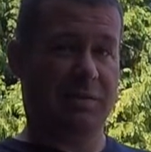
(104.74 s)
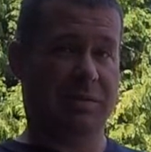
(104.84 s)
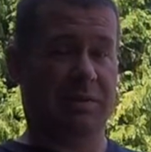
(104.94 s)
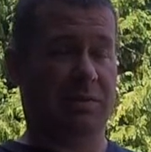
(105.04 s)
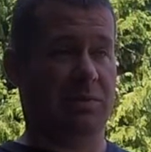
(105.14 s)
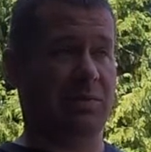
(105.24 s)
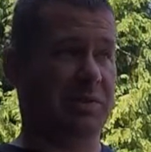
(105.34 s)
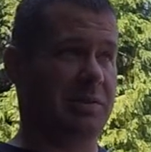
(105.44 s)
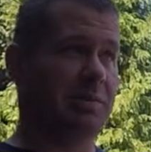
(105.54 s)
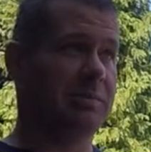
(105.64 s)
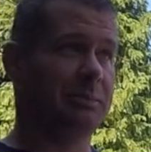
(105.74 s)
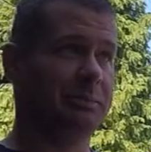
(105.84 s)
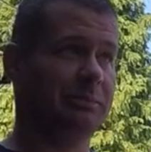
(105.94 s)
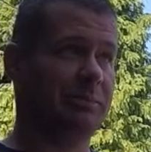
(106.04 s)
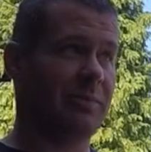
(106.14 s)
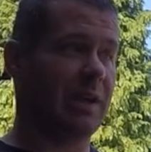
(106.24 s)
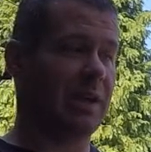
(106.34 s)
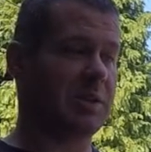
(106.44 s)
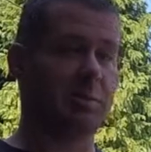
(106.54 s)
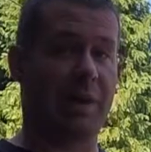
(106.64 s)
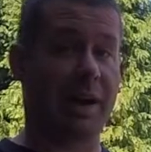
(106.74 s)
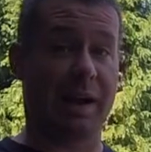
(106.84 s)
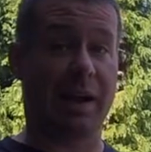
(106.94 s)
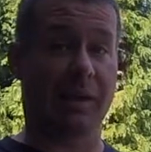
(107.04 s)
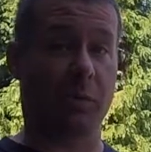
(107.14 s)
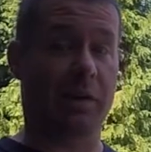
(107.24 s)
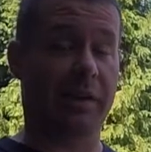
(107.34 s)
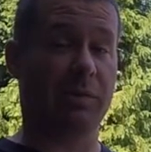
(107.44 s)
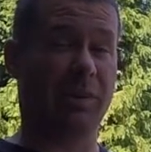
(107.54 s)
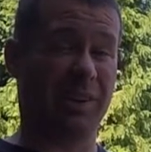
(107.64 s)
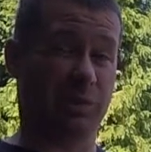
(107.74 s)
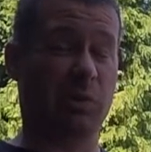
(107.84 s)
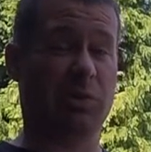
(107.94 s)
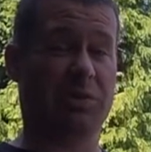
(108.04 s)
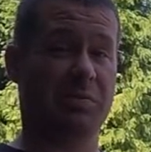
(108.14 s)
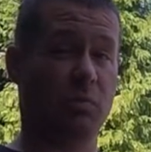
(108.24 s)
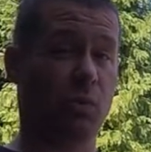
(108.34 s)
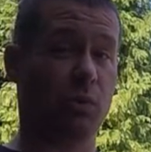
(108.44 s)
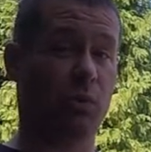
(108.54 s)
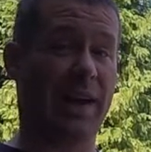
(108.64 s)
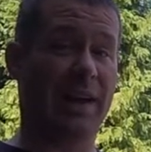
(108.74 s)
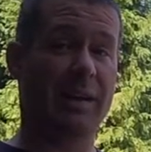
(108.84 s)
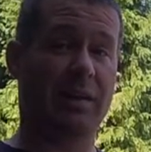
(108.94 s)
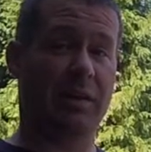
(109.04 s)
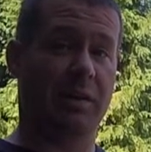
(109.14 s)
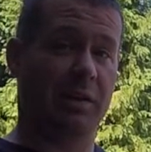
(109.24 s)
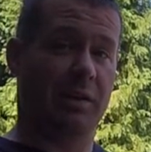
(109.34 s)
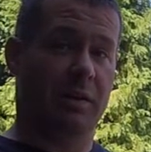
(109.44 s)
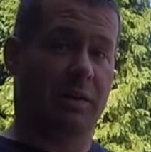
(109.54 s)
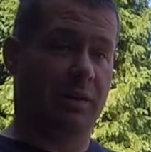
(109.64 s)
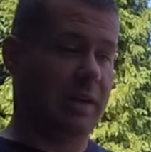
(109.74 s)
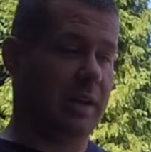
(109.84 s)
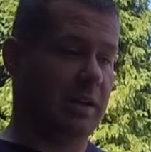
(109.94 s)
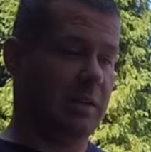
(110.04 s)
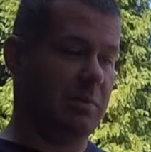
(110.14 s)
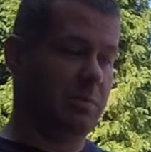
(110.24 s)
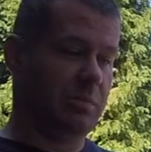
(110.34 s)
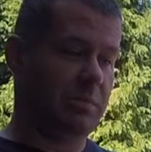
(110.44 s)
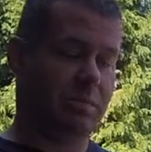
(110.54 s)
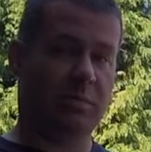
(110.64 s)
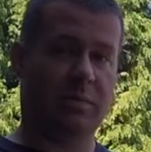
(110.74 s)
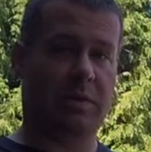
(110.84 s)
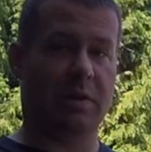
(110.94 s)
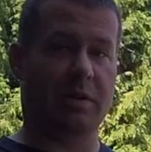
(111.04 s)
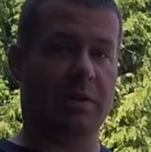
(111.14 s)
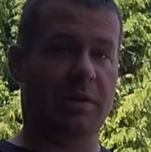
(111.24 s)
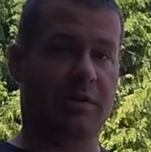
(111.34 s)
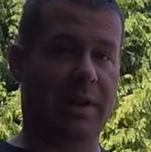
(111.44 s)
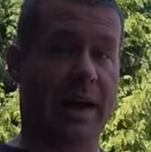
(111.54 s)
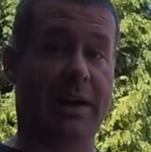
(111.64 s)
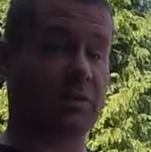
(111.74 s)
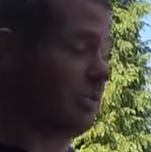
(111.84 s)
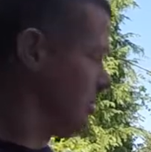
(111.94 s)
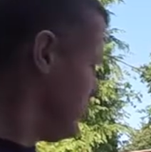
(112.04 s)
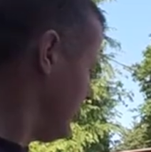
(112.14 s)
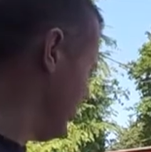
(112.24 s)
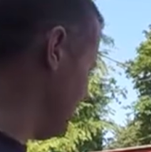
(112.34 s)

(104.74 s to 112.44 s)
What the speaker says: you know, to, I guess, my eye or whatever, it looked more red than the actual color